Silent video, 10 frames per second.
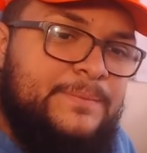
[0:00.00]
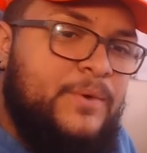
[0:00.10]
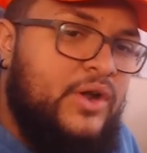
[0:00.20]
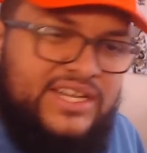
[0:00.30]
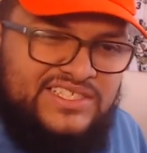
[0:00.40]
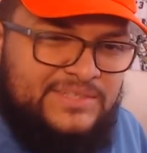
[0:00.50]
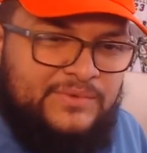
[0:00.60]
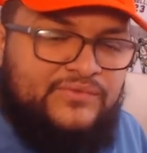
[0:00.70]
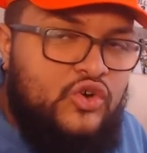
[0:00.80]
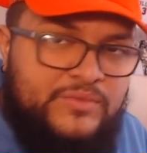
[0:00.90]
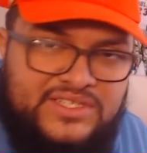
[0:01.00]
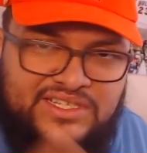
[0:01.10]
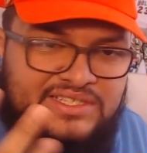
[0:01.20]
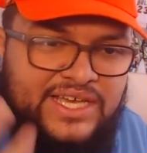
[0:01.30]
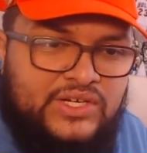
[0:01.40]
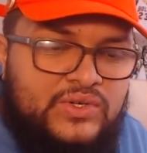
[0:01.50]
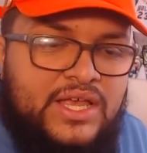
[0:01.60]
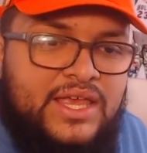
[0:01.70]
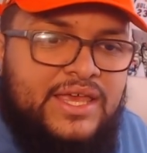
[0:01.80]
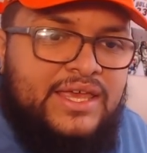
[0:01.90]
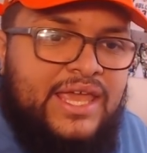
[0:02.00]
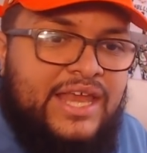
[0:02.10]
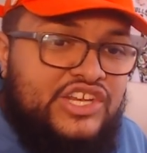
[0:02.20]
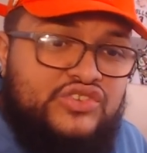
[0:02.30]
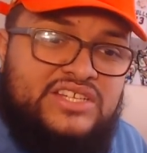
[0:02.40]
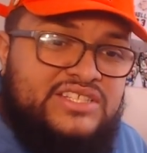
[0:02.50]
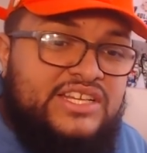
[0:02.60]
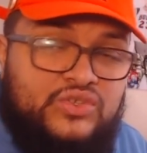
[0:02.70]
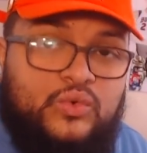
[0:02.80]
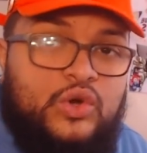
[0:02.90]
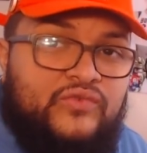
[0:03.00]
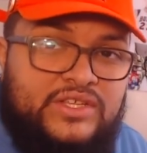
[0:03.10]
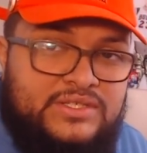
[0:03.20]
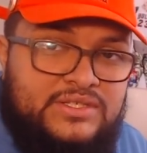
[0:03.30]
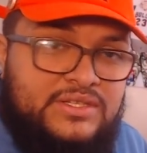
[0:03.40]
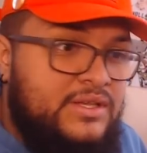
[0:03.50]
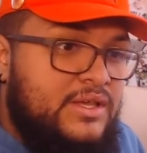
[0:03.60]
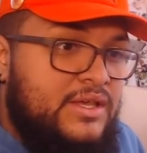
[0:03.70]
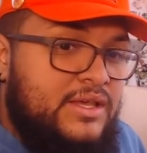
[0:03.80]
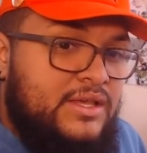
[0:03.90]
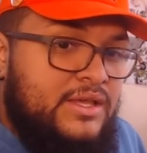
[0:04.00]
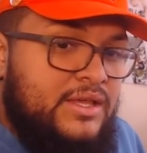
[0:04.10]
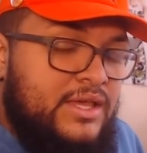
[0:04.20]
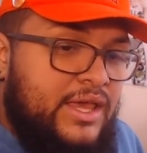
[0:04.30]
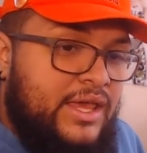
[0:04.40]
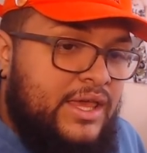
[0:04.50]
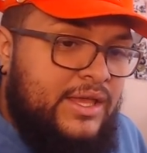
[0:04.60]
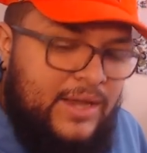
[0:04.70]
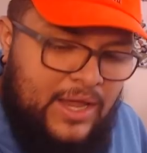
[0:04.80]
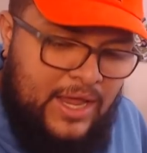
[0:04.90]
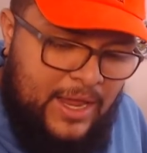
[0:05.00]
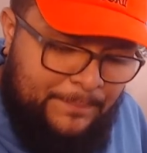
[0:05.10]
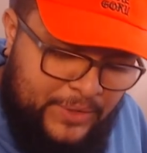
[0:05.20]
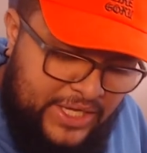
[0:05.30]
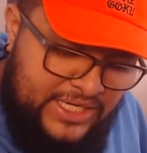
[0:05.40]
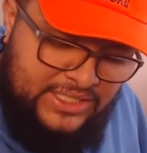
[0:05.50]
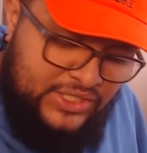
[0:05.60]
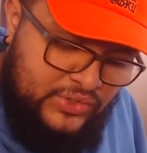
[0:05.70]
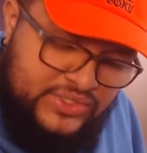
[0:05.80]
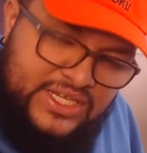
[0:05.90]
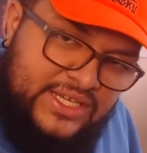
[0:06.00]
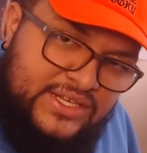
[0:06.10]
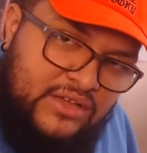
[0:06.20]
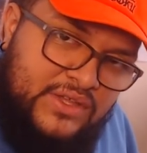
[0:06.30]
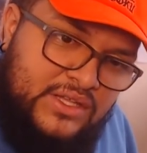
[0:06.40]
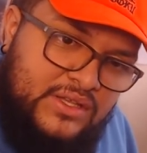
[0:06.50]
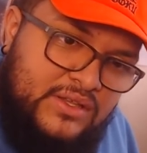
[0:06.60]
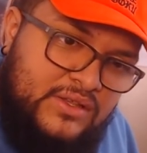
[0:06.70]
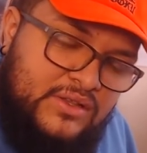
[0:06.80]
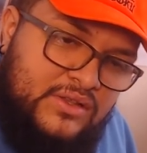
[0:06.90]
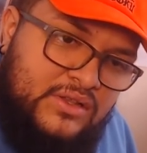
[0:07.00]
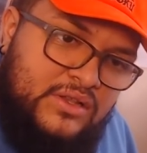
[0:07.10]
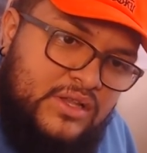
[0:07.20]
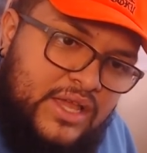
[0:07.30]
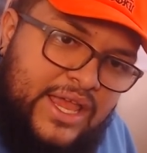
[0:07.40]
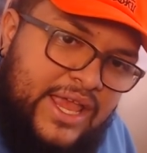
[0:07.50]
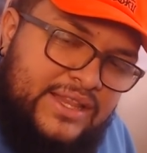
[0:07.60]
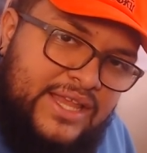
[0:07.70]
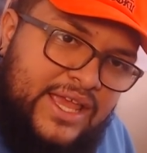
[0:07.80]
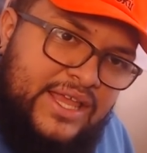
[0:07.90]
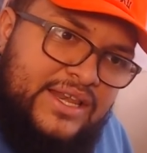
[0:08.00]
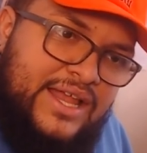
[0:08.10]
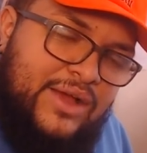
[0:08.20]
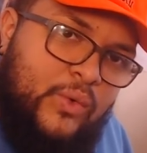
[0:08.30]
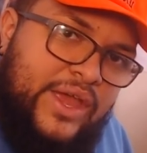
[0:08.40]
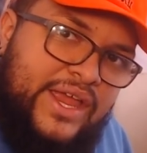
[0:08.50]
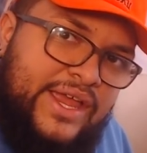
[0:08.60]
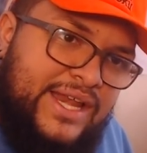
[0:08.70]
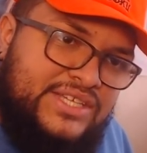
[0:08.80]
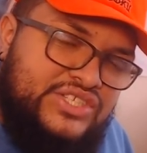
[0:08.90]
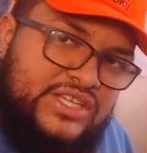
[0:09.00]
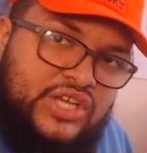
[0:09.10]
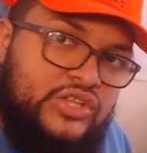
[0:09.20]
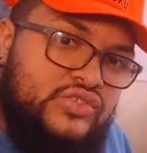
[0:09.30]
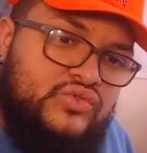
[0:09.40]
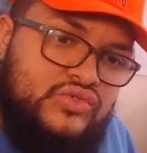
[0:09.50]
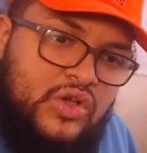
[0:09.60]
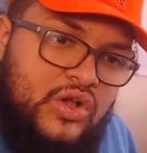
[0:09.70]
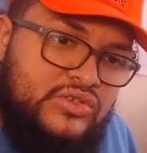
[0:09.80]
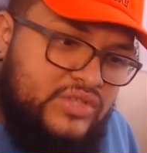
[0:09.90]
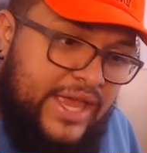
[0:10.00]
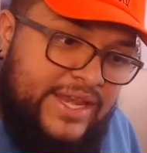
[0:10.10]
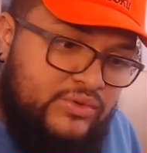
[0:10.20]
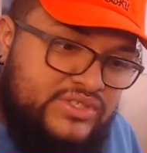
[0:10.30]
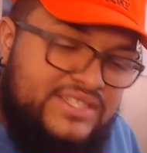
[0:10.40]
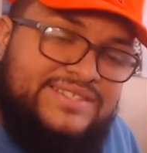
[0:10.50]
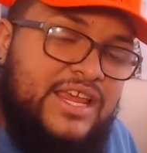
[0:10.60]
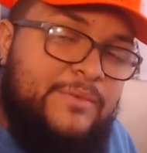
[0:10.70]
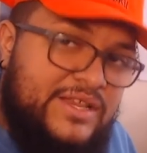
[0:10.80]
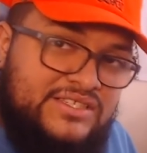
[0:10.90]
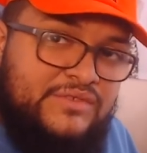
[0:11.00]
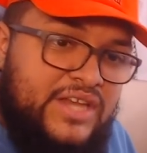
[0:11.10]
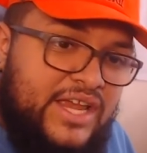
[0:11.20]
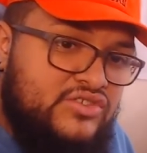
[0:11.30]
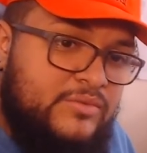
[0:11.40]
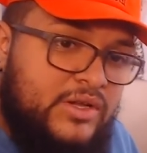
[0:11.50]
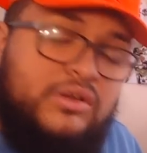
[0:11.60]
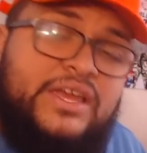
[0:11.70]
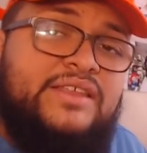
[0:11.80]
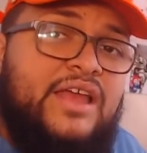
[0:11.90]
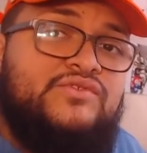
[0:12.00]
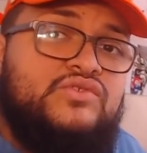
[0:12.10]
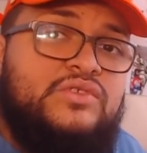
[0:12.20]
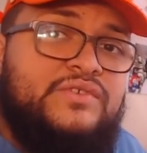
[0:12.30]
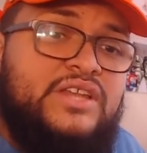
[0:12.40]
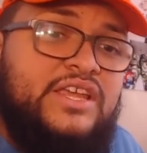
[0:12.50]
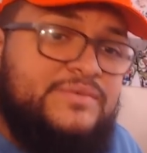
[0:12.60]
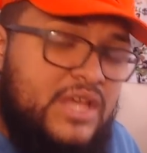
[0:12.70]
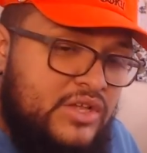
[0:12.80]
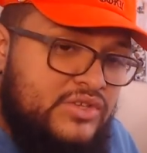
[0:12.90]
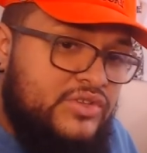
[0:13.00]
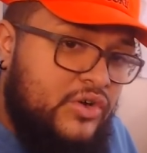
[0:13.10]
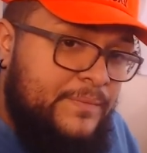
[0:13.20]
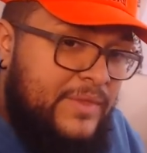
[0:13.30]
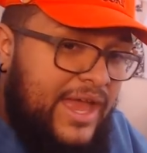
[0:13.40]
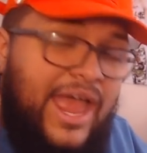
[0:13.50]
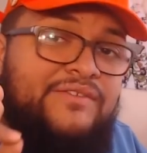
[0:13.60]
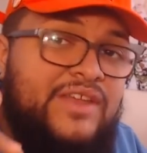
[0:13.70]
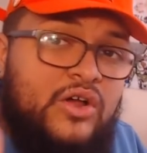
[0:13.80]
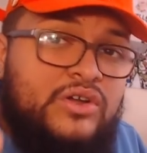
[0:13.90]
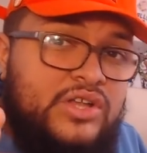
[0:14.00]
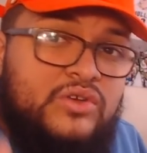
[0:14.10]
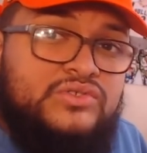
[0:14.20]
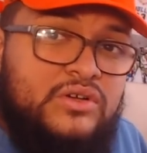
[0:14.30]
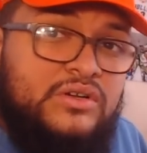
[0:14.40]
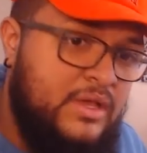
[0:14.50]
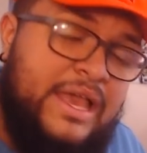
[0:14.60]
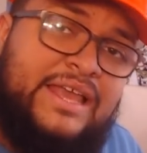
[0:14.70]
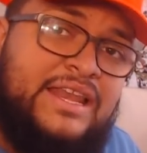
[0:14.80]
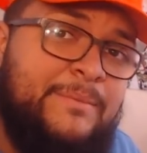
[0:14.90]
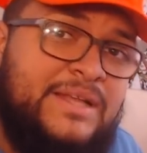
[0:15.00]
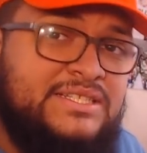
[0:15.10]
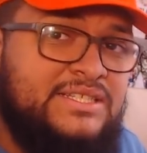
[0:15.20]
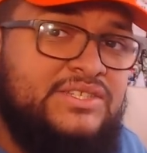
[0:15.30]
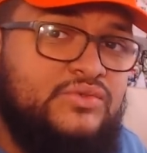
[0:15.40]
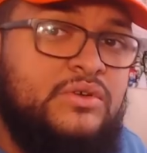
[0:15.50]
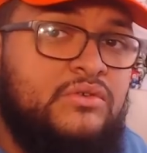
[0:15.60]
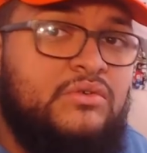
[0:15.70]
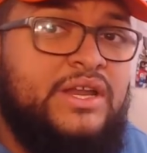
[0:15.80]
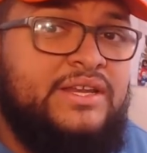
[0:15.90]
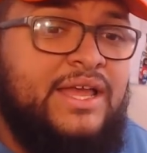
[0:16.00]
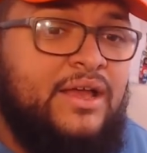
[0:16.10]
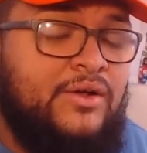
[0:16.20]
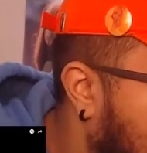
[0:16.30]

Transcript: the part next to performance in the title, and it translated to Worthless. And I played a little second of it, and then I went and I checked the other two songs, and it was the same as Love and Hate. So I'm like, okay, they have two different names. So I have not heard the whole song, and I'm about to listen to it right now.